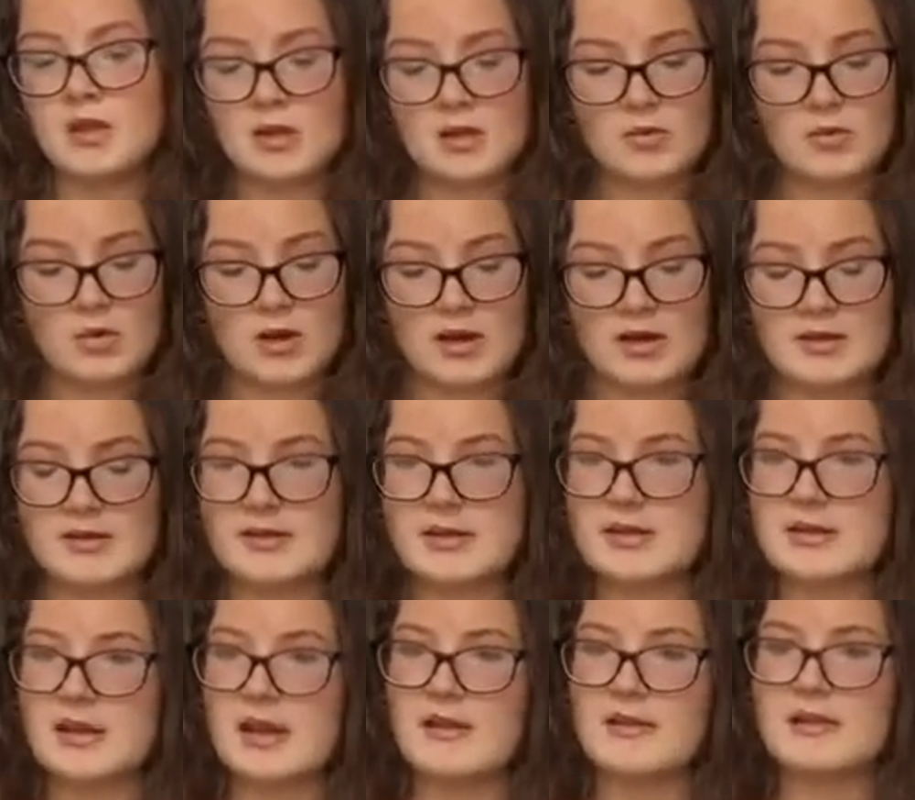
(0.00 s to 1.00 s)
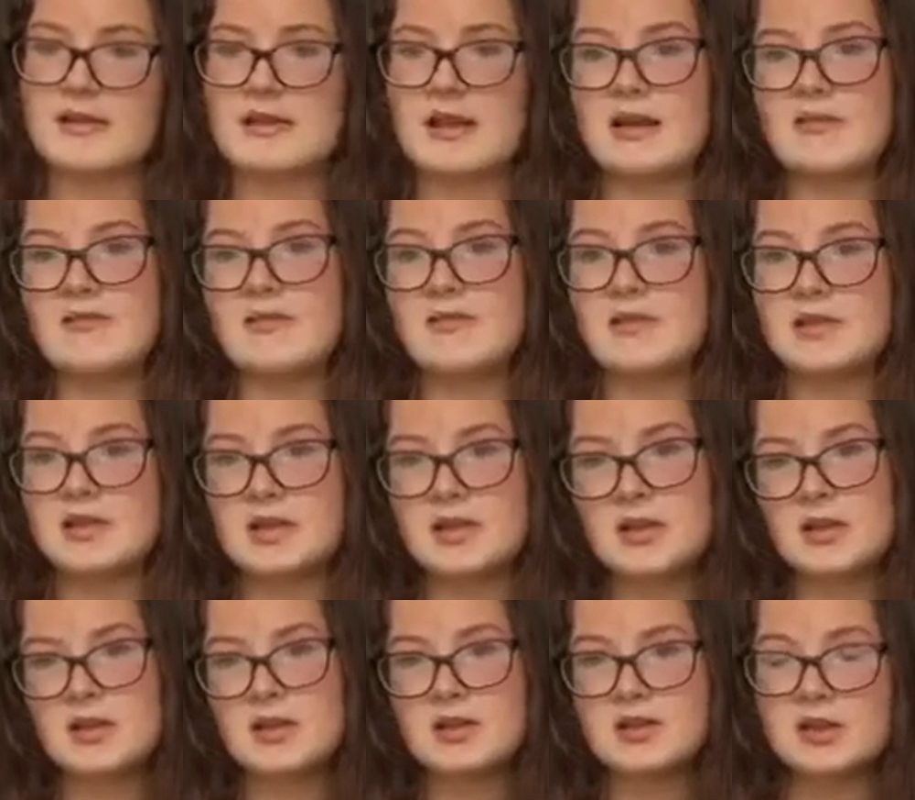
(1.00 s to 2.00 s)
what else is there? There's like revision
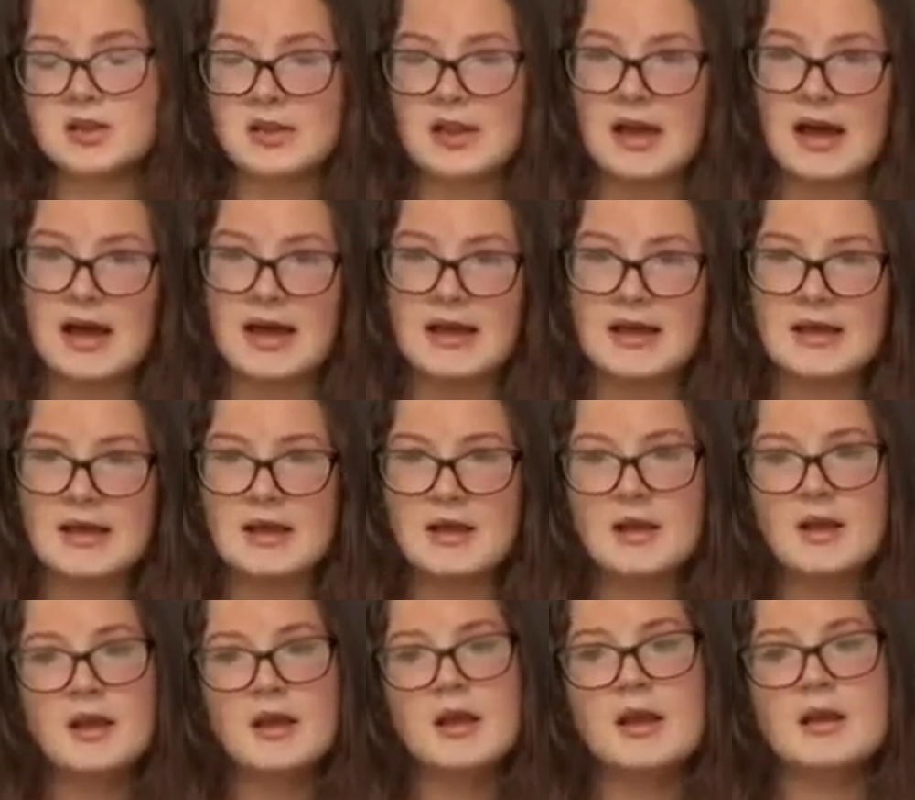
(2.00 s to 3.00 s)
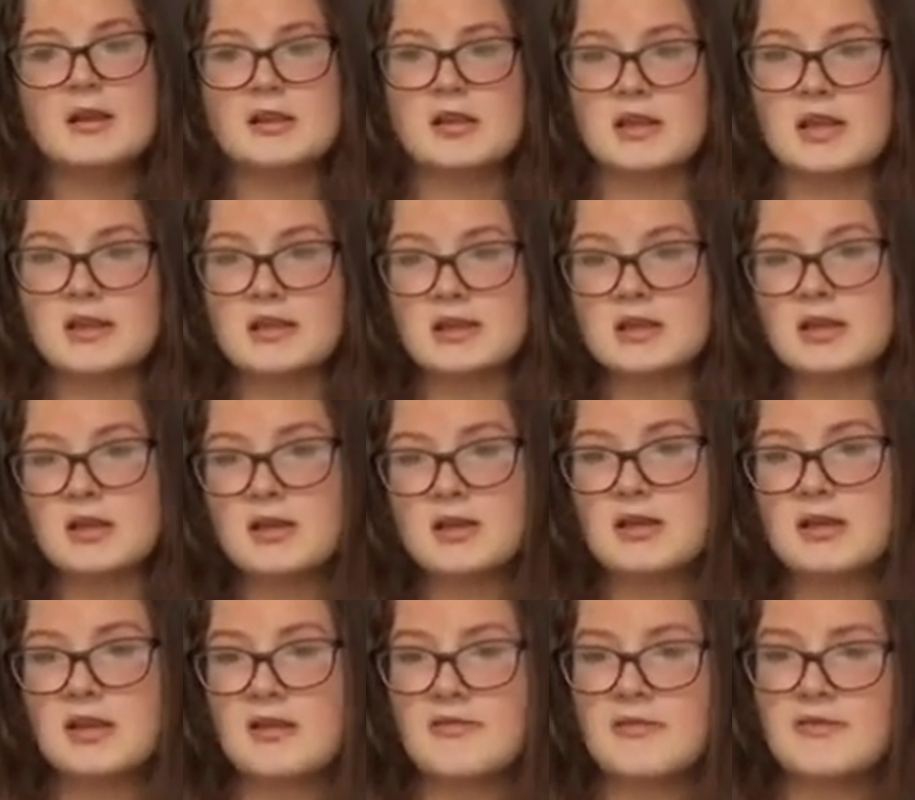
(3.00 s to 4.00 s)
notes online. So there's lots
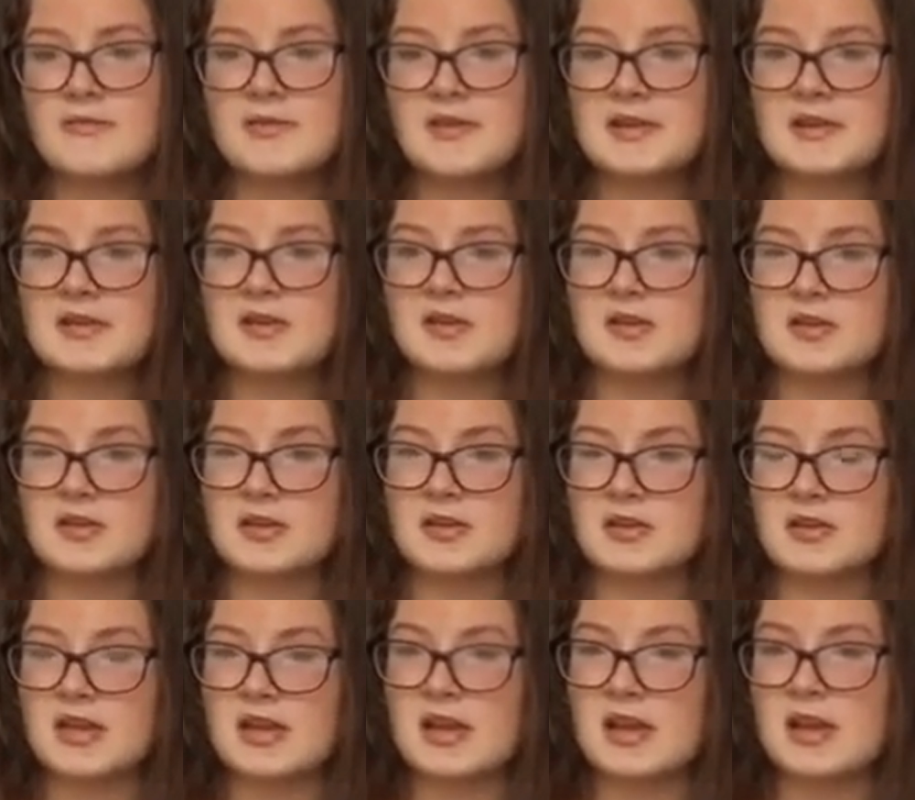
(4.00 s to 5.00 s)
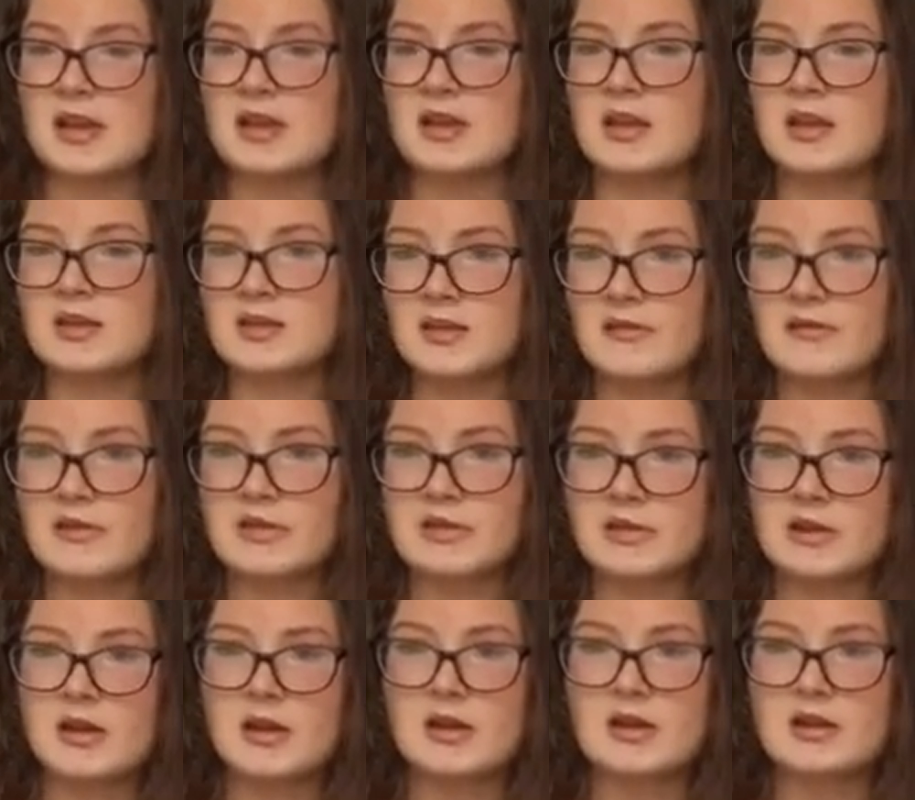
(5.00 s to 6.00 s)
of different resources that you can use if you're
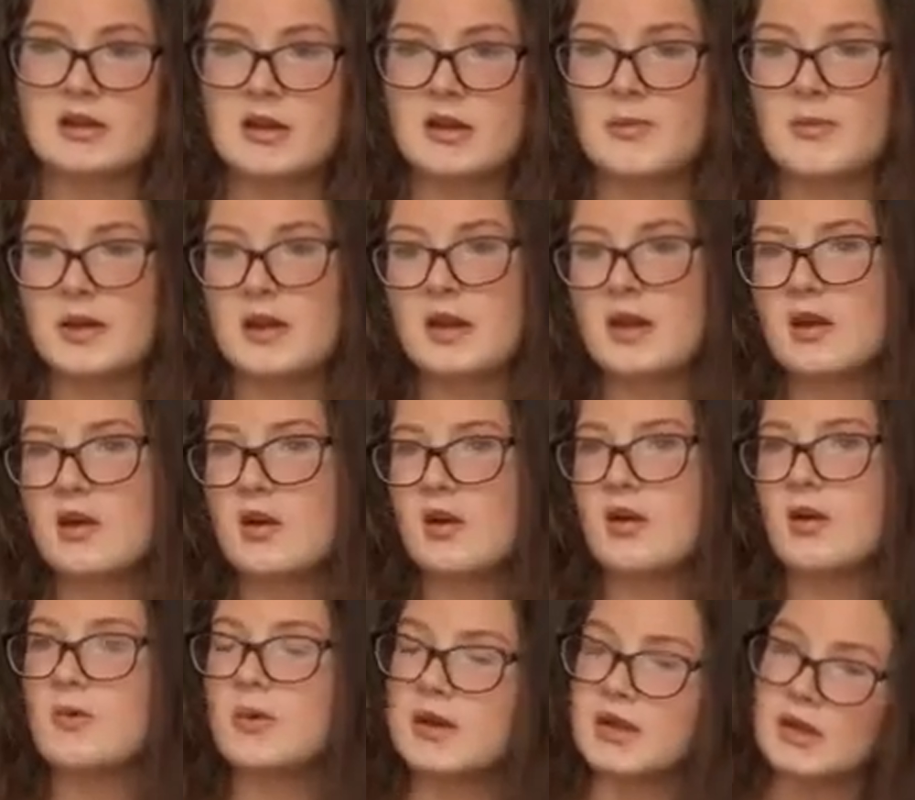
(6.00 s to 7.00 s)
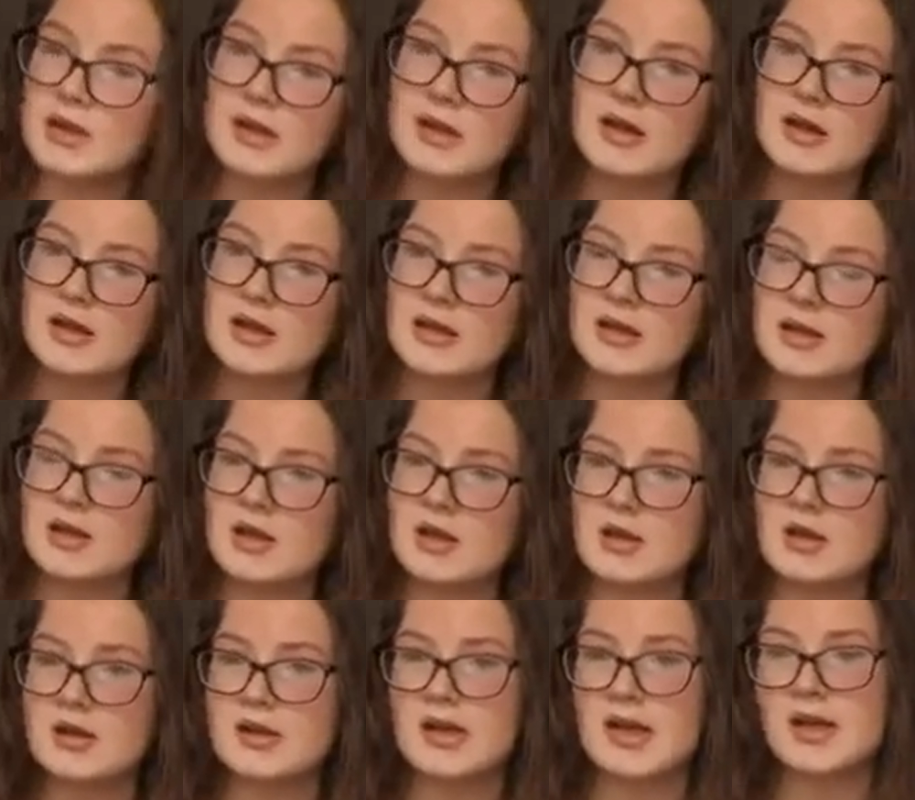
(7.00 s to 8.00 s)
stuck on a topic or when you're learning new
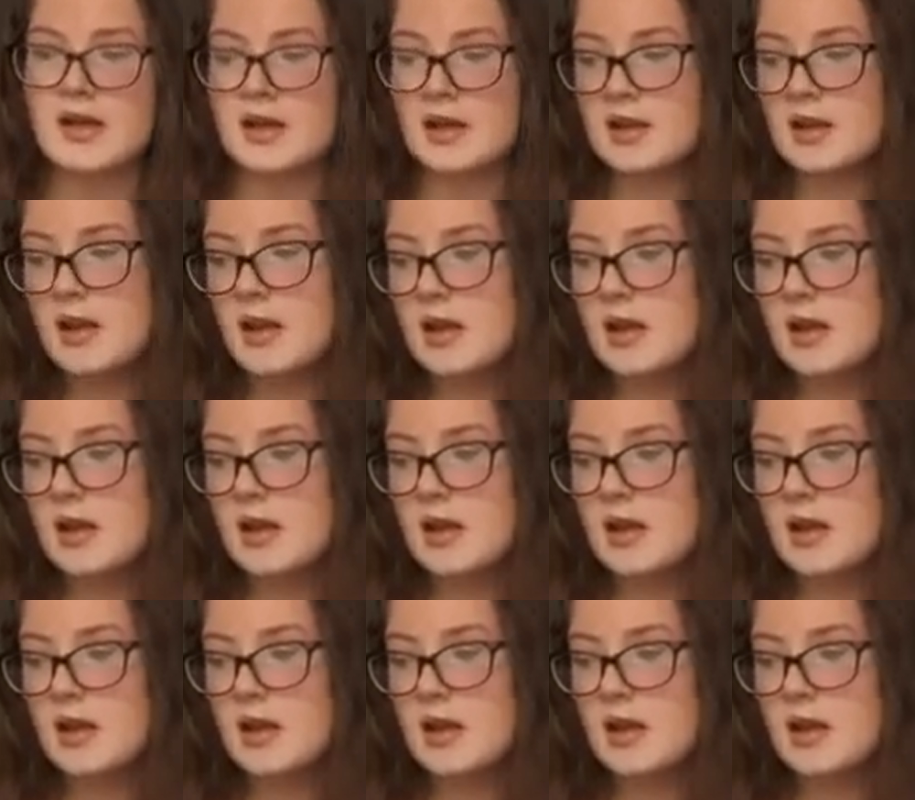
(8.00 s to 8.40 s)
content.